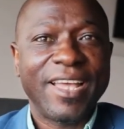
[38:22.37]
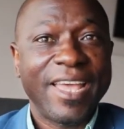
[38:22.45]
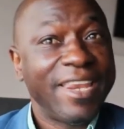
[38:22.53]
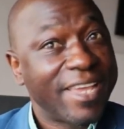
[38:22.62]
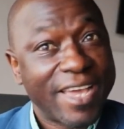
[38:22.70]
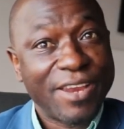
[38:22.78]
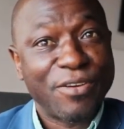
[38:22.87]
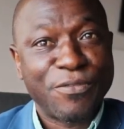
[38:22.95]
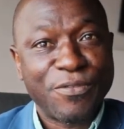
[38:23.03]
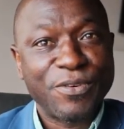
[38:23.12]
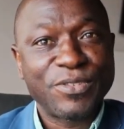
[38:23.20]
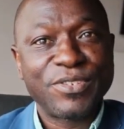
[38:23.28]
any kind
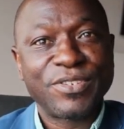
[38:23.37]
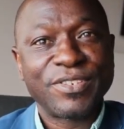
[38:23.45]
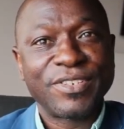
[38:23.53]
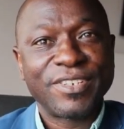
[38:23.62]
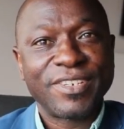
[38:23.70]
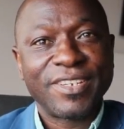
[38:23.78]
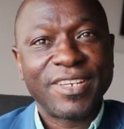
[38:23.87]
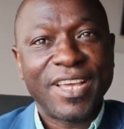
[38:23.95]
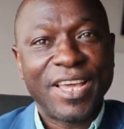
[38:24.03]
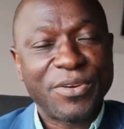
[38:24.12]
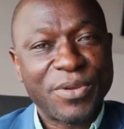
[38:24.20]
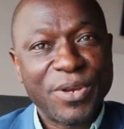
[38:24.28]
of food.
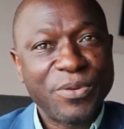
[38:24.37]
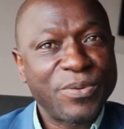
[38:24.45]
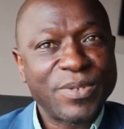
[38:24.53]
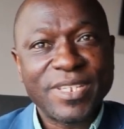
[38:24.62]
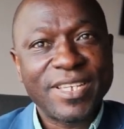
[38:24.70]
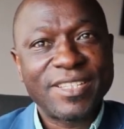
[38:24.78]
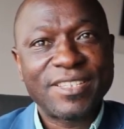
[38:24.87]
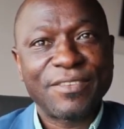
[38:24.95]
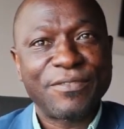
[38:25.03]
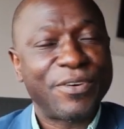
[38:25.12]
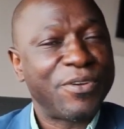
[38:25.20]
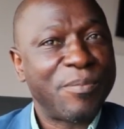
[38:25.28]
And you can use it
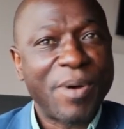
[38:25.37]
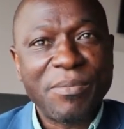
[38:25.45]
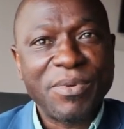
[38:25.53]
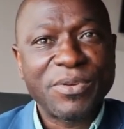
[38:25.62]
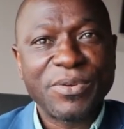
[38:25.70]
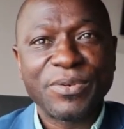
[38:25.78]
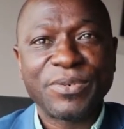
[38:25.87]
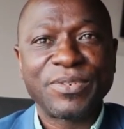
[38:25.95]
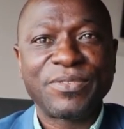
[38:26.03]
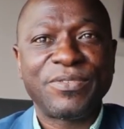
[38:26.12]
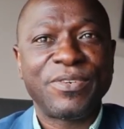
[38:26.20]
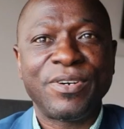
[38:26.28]
for your
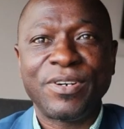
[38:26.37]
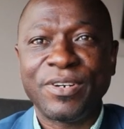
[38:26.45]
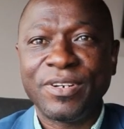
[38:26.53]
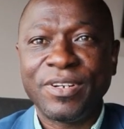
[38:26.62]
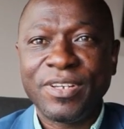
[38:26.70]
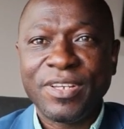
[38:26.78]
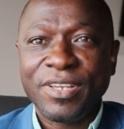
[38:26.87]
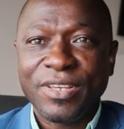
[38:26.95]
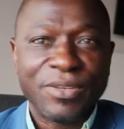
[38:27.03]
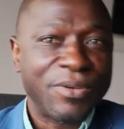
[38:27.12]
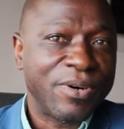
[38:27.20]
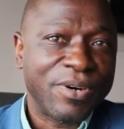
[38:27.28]
barbecues, for
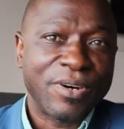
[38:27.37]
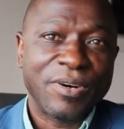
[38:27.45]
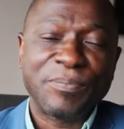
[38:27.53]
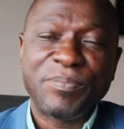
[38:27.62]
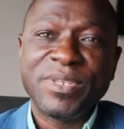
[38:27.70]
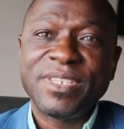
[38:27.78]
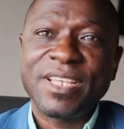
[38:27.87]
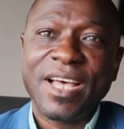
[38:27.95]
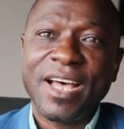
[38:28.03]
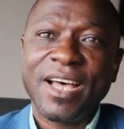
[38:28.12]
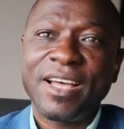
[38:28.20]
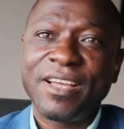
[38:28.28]
your
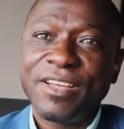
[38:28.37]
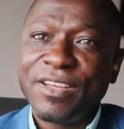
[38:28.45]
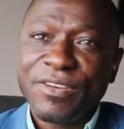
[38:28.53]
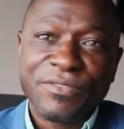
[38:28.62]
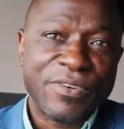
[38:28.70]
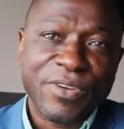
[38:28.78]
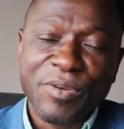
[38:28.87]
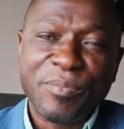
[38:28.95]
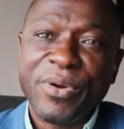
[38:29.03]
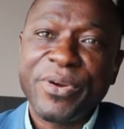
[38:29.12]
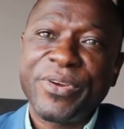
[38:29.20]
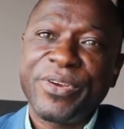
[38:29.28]
pizza, for your
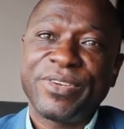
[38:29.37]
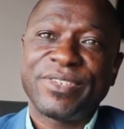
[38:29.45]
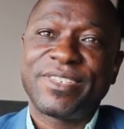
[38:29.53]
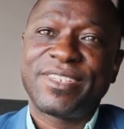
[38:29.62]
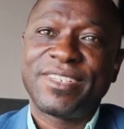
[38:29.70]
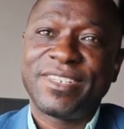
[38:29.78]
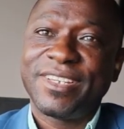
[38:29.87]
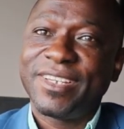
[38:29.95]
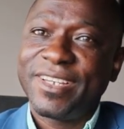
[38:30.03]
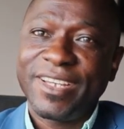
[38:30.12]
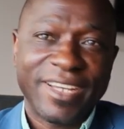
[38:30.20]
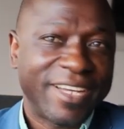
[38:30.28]
burgers,
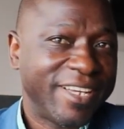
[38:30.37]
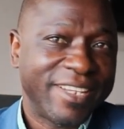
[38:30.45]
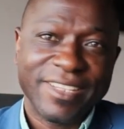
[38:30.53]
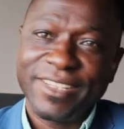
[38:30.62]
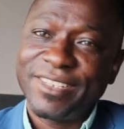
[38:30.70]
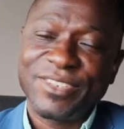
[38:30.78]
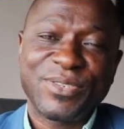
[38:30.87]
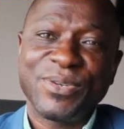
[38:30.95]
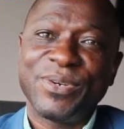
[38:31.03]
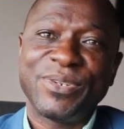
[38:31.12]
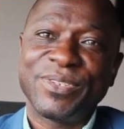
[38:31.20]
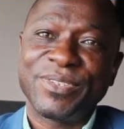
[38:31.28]
and
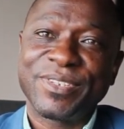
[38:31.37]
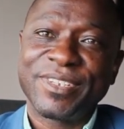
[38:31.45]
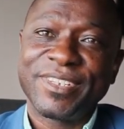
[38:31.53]
so on.